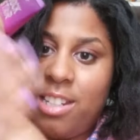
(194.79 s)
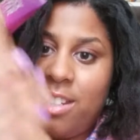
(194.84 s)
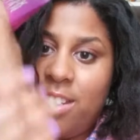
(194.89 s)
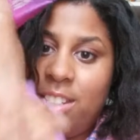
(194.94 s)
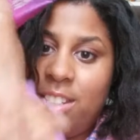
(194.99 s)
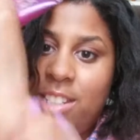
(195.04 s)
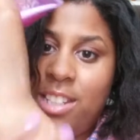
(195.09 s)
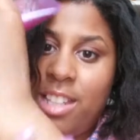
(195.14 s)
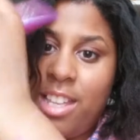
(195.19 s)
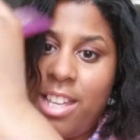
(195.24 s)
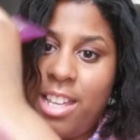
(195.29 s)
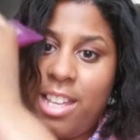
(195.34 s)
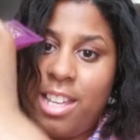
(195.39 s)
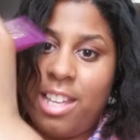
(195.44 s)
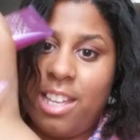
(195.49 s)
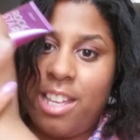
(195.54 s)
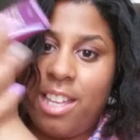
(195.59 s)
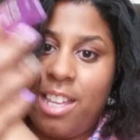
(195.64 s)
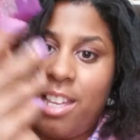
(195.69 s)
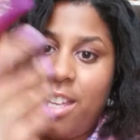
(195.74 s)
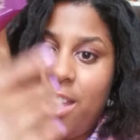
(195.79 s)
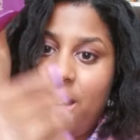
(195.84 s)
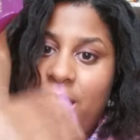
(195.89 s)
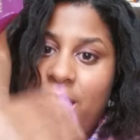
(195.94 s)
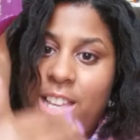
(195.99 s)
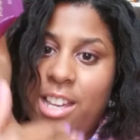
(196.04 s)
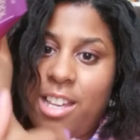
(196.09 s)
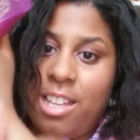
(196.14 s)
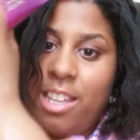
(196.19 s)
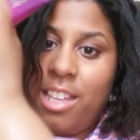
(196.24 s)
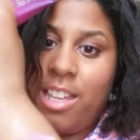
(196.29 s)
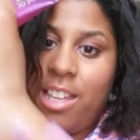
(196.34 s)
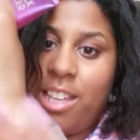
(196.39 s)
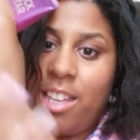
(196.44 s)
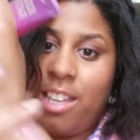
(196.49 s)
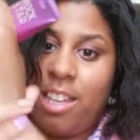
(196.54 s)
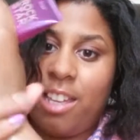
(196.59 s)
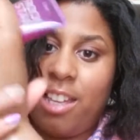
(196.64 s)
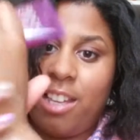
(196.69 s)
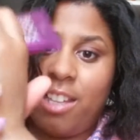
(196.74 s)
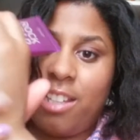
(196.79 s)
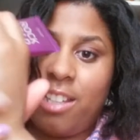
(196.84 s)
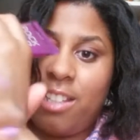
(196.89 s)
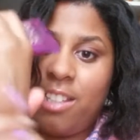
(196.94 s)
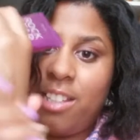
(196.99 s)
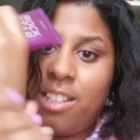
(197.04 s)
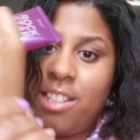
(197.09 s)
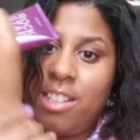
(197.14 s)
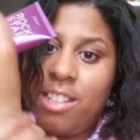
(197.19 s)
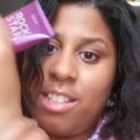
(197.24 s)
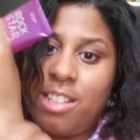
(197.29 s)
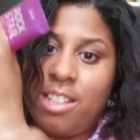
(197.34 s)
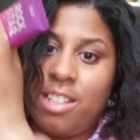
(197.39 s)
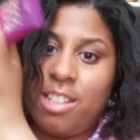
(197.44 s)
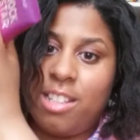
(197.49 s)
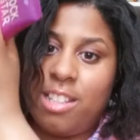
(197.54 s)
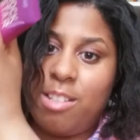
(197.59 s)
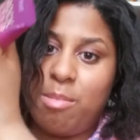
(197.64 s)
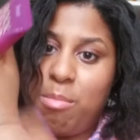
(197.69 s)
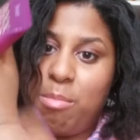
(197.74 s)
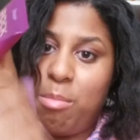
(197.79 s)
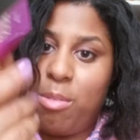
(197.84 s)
[no speech]